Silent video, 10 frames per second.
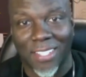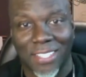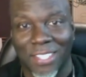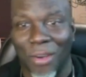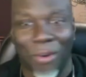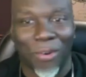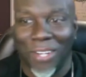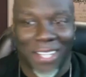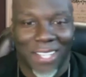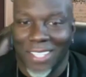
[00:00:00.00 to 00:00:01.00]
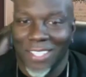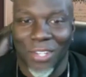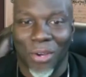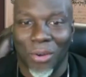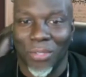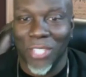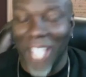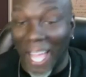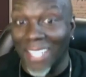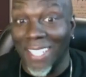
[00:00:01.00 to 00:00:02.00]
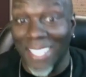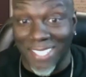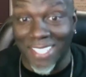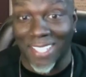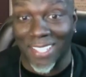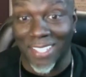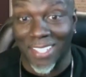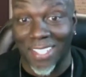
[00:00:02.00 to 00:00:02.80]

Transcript: So you know, you got to listen.